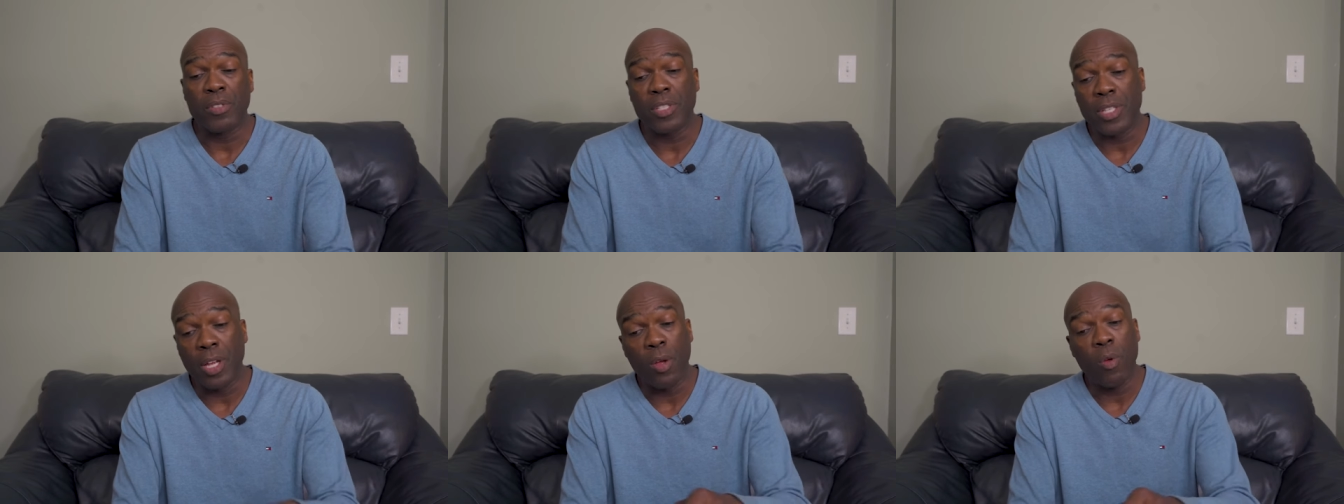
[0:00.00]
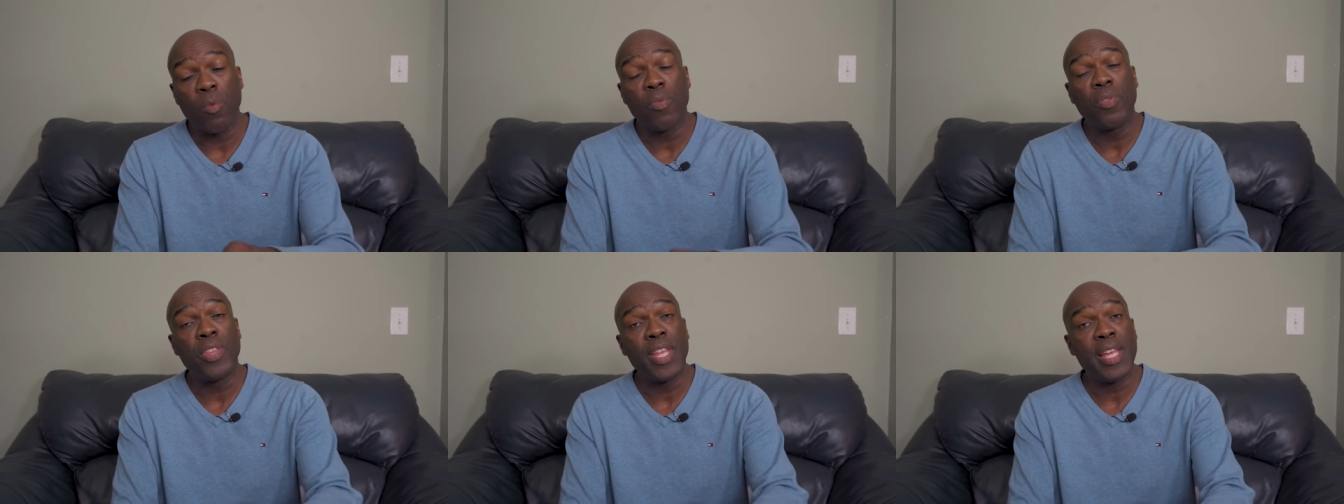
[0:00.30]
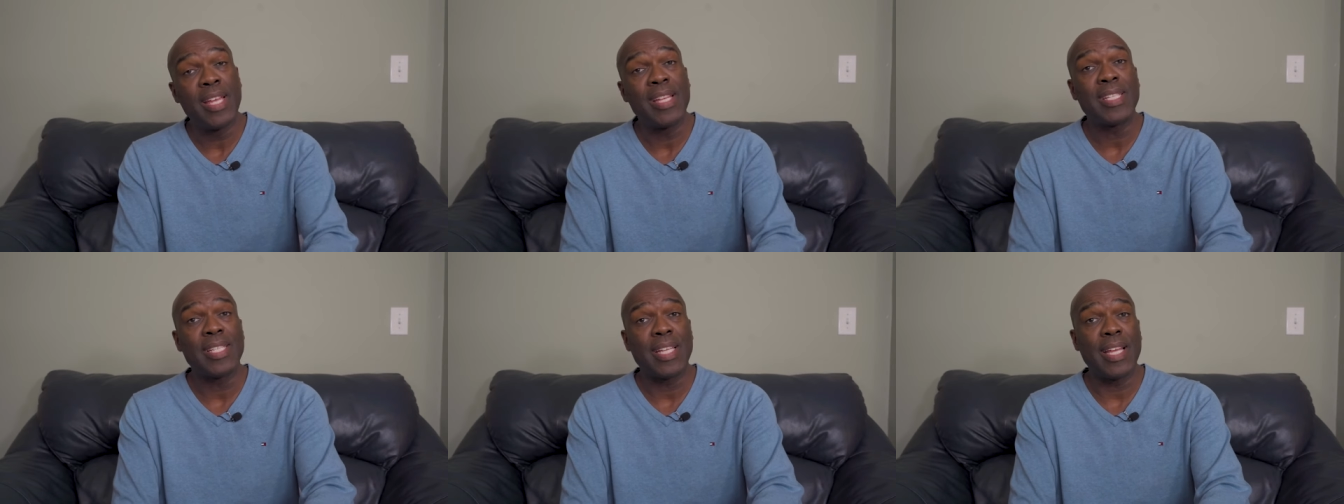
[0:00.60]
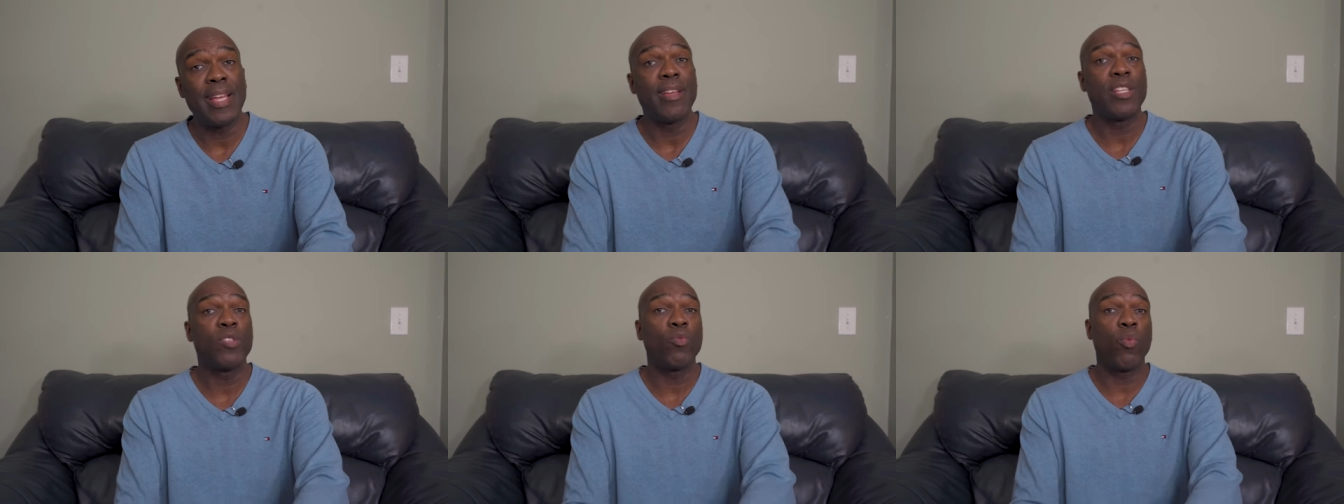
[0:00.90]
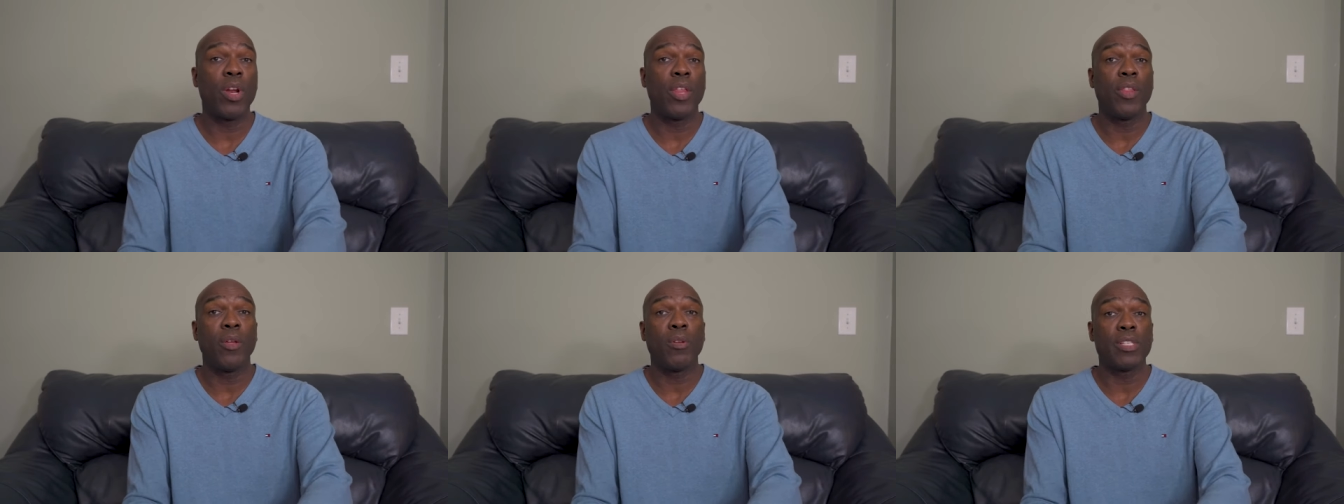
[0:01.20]
So this is
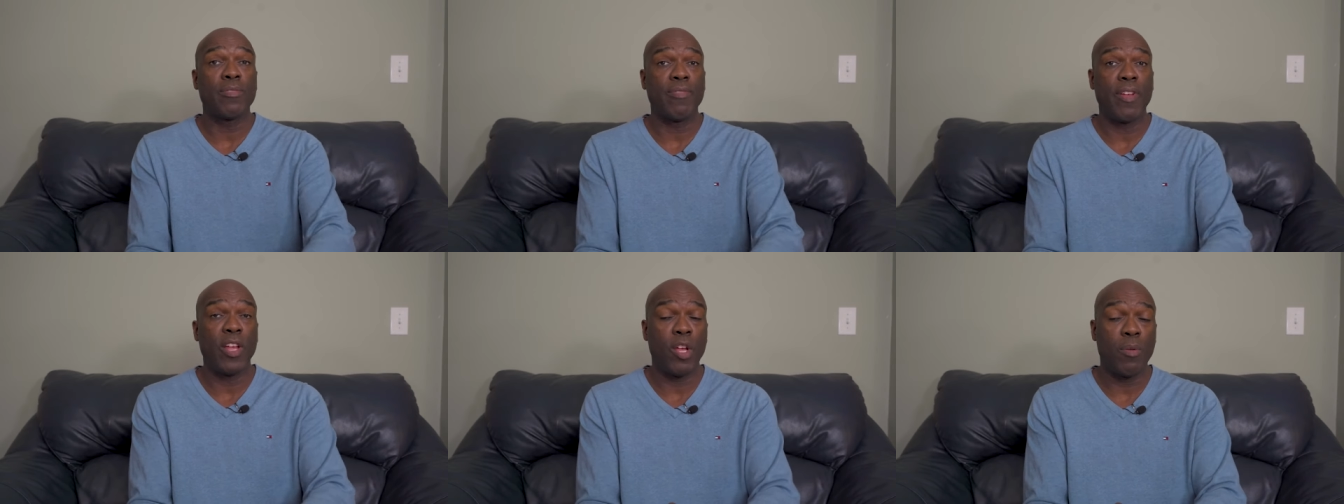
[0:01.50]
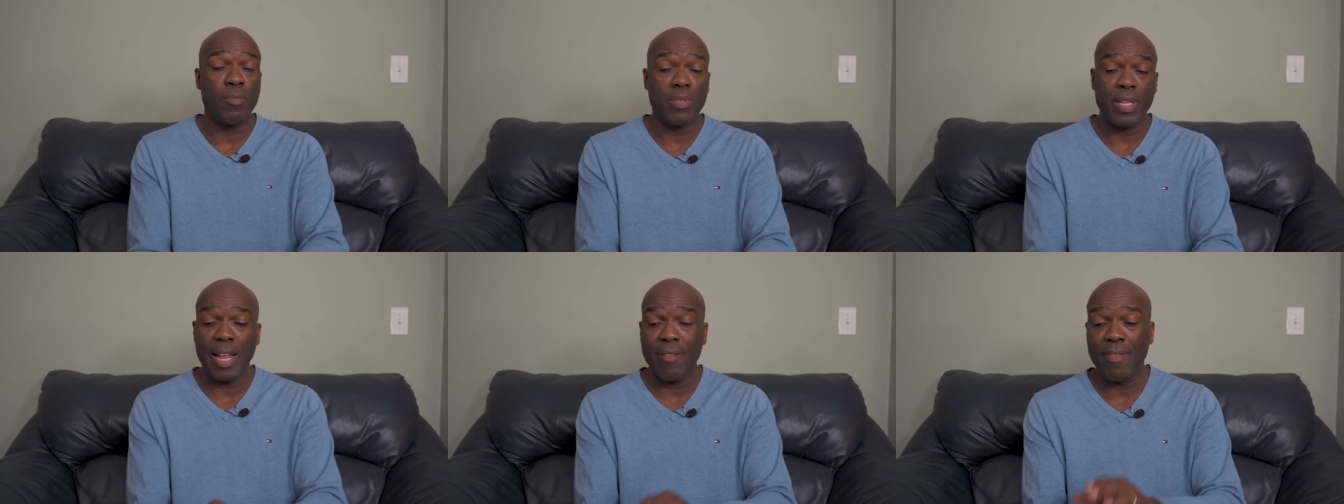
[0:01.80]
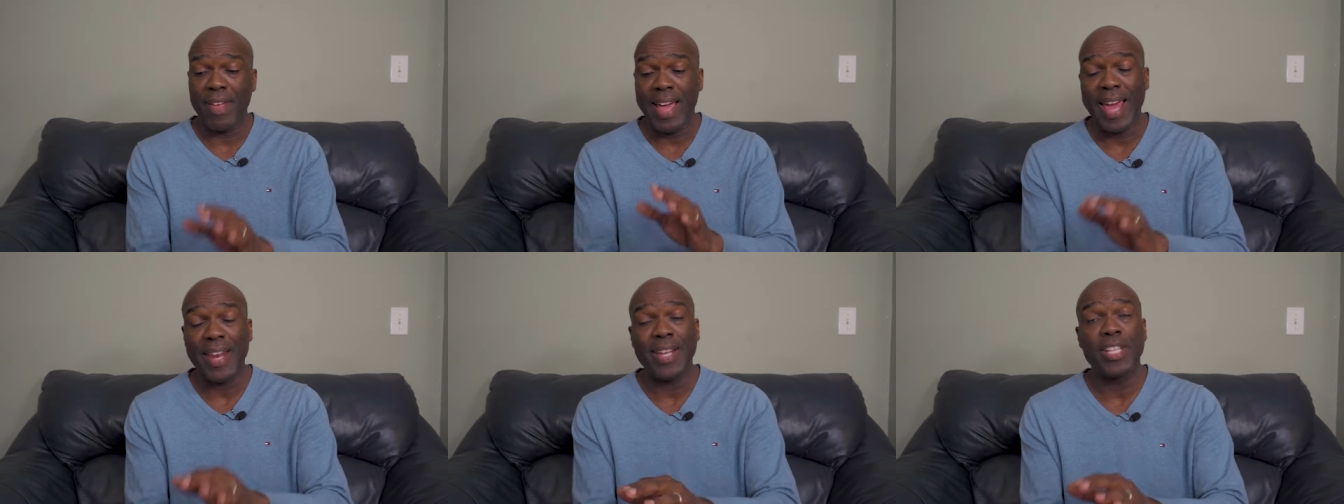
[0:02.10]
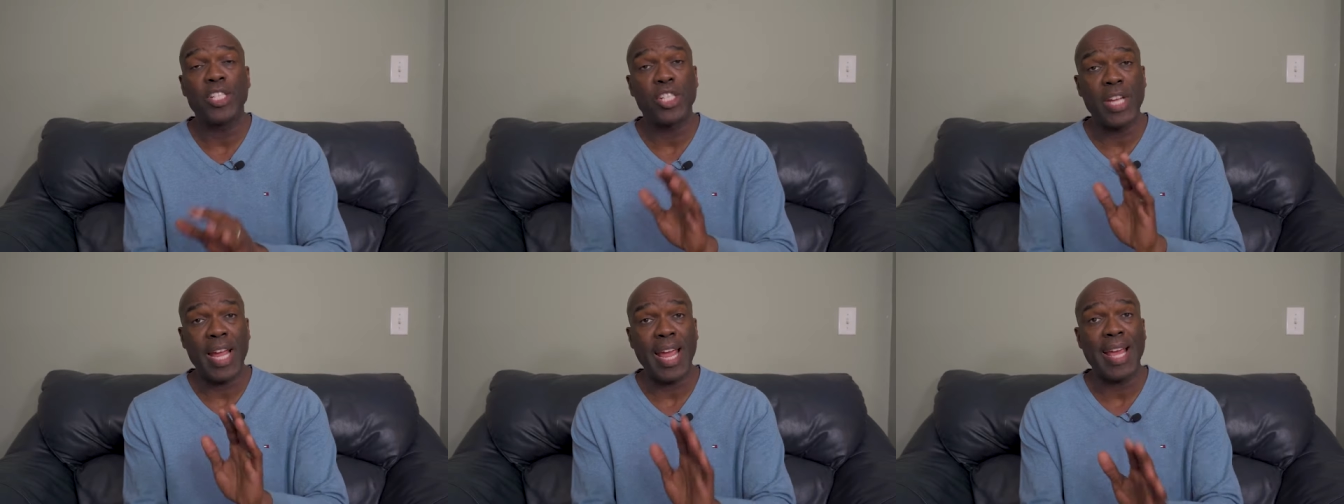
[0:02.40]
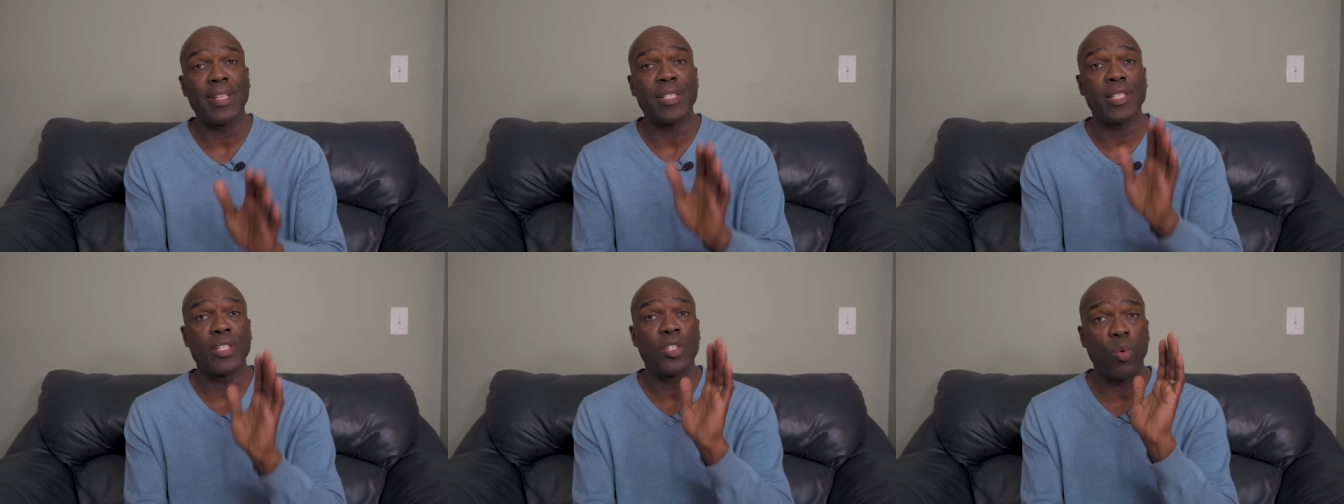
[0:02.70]
one of those films that I've had a
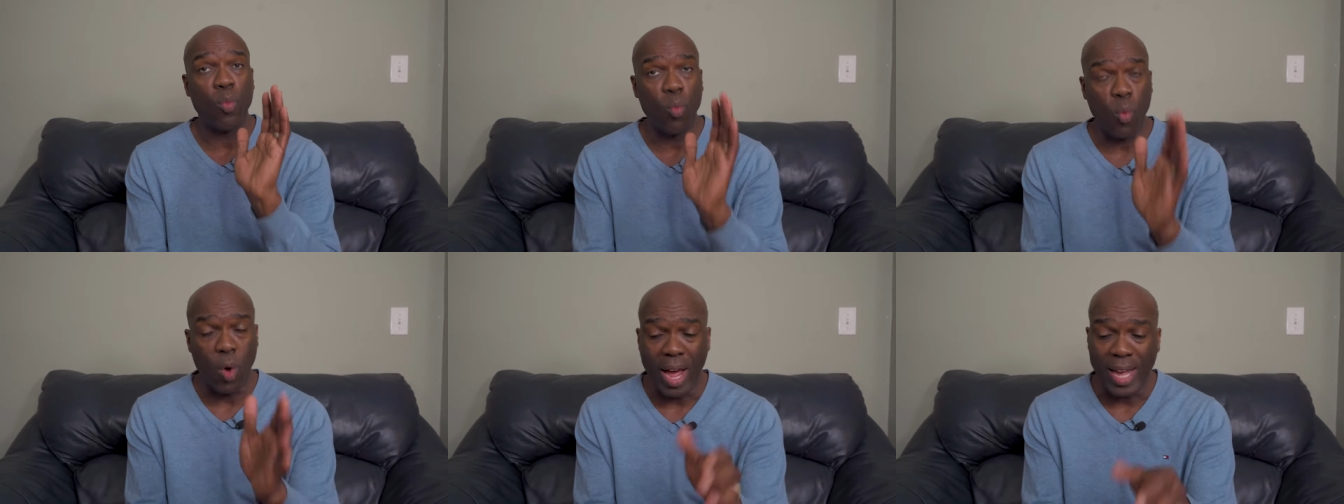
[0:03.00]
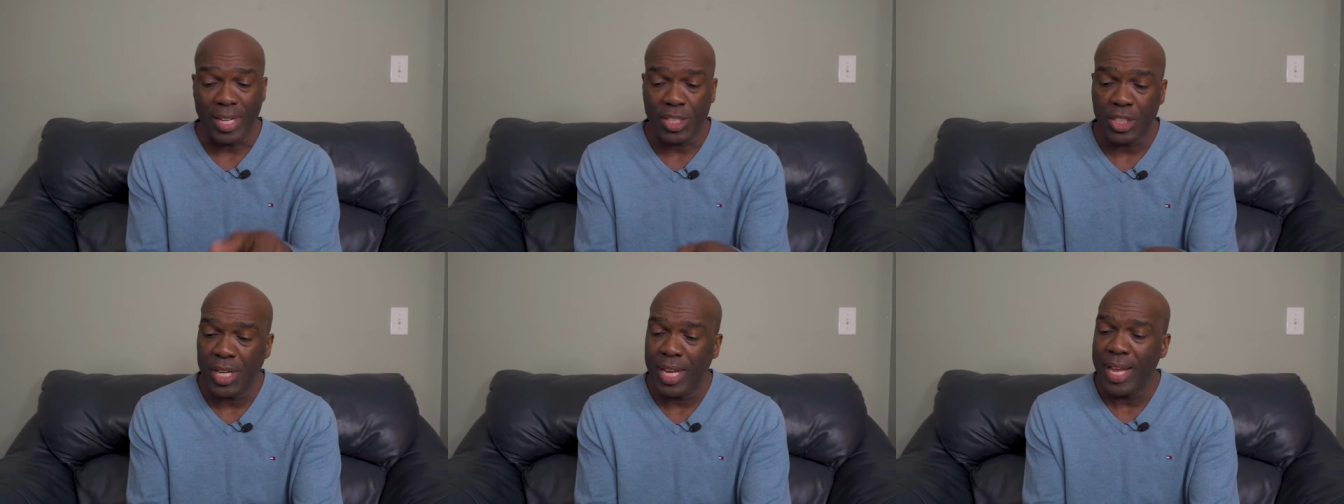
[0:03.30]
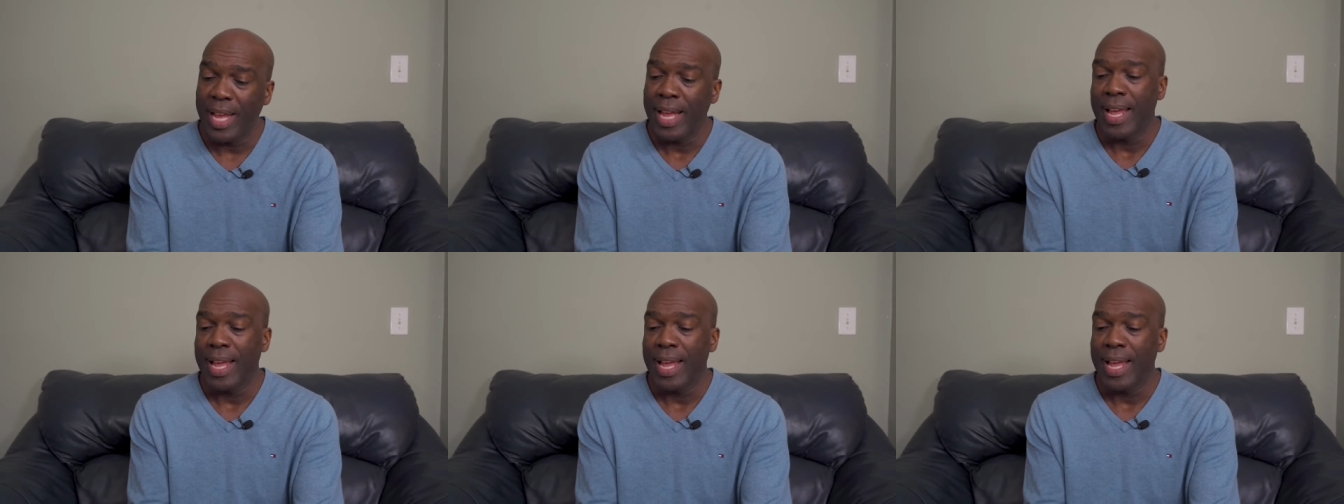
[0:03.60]
chance to watch.